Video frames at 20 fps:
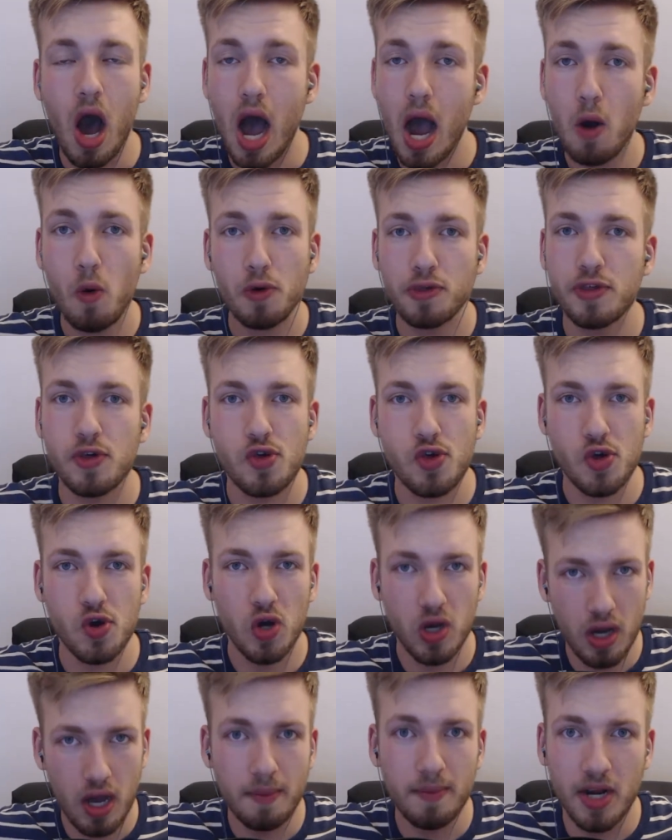I wasn't
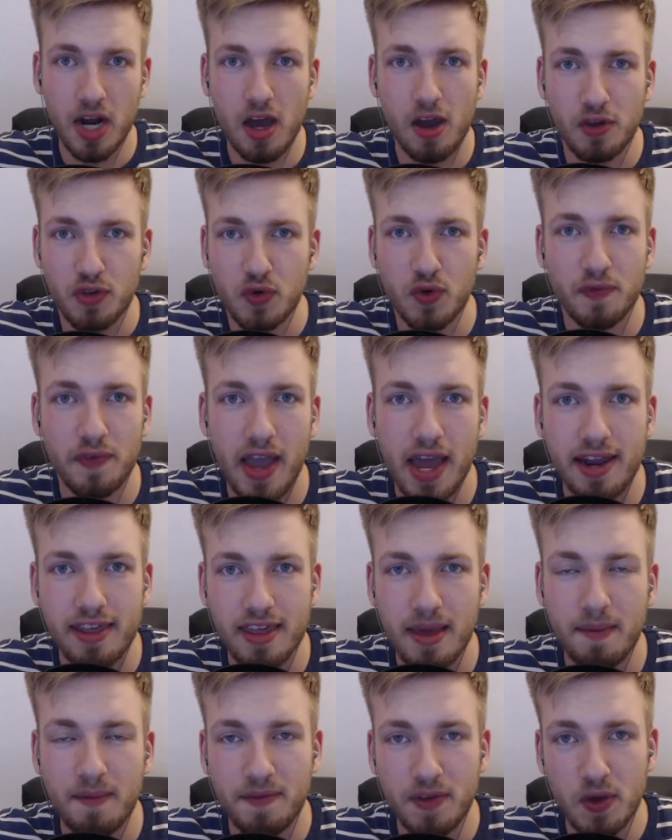sure. I'm an Arsenal fan,
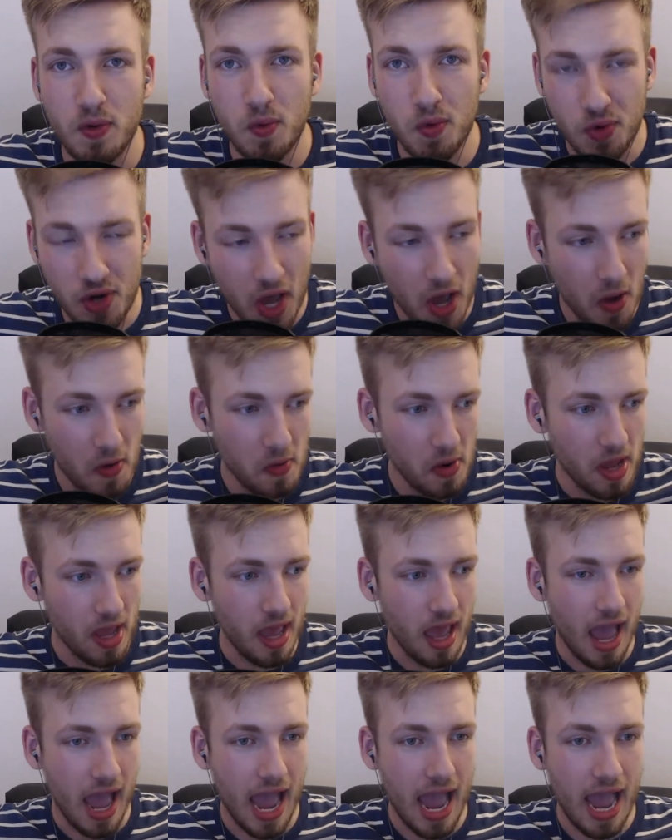as some of you will know,
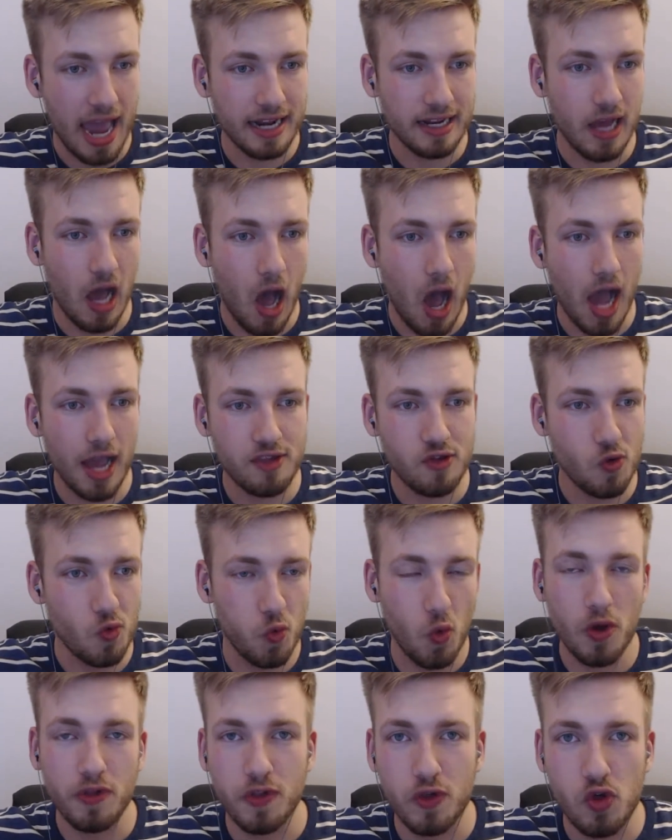and I
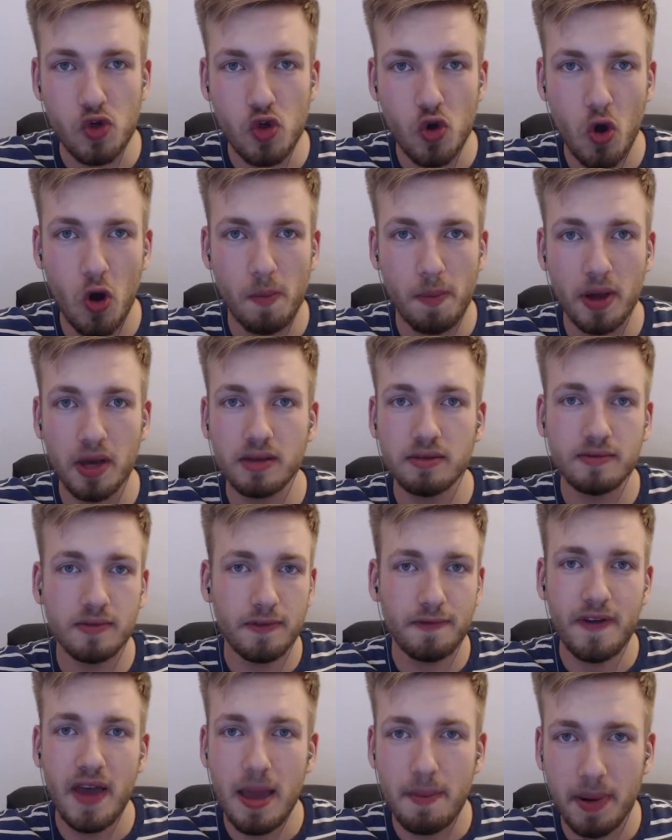just wasn't sure, but
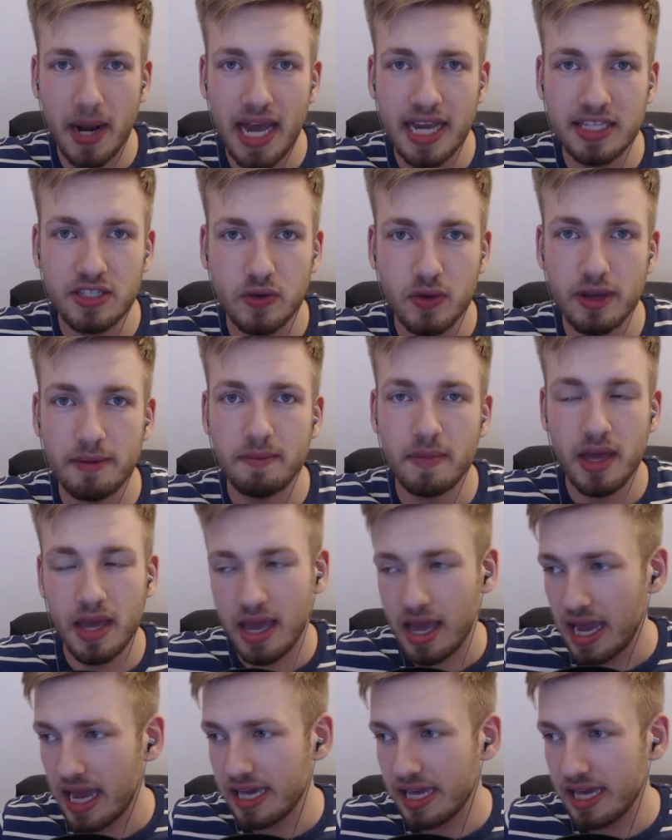fair play to him.